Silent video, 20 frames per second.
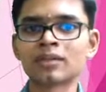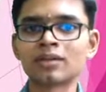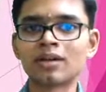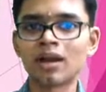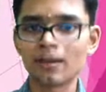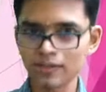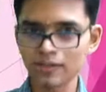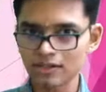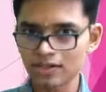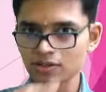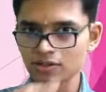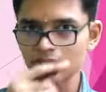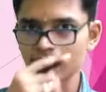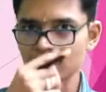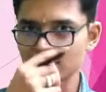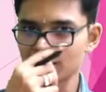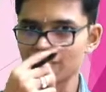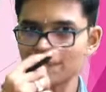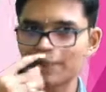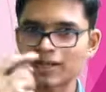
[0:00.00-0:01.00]
Lapis lazuli
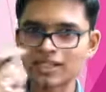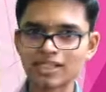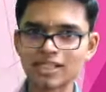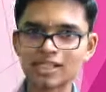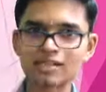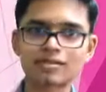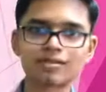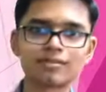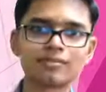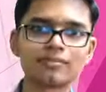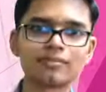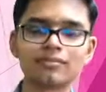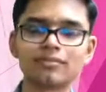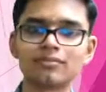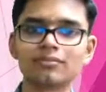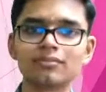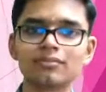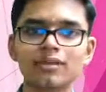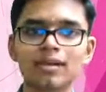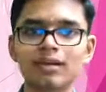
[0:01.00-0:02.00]
is a precious
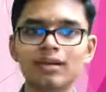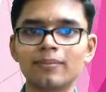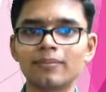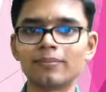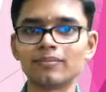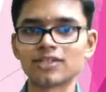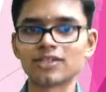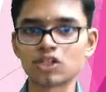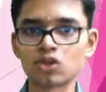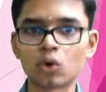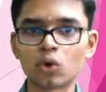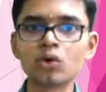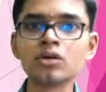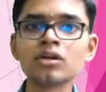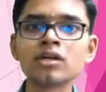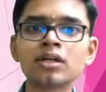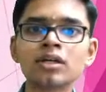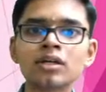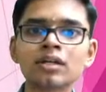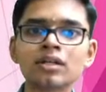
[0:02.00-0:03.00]

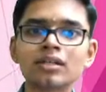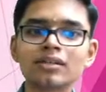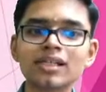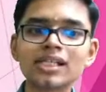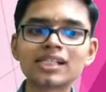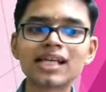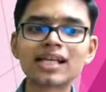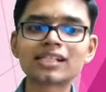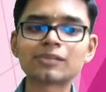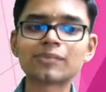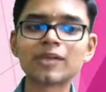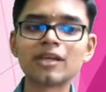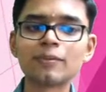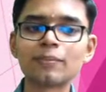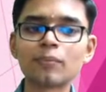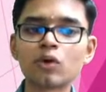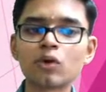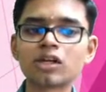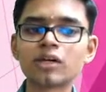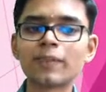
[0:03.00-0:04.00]
stone. This has been
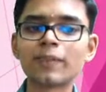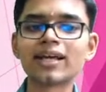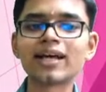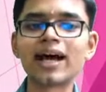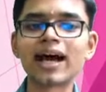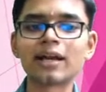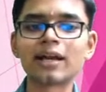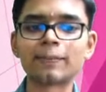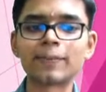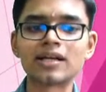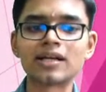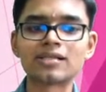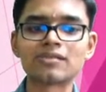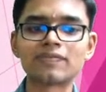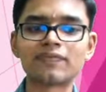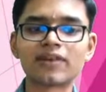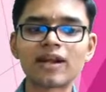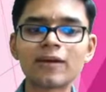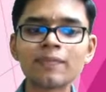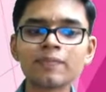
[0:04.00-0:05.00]
imported by Harappans
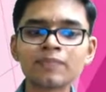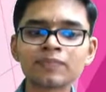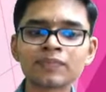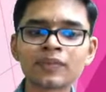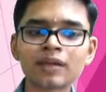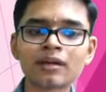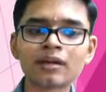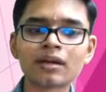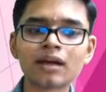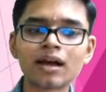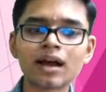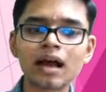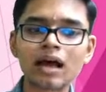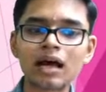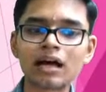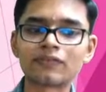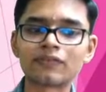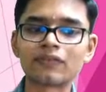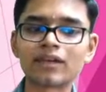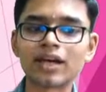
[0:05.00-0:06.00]
from
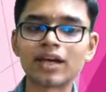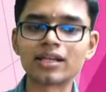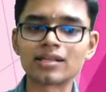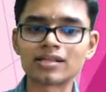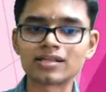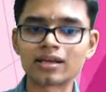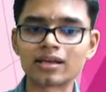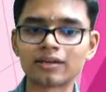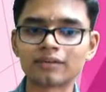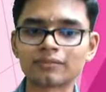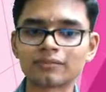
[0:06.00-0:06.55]
Afghanistan.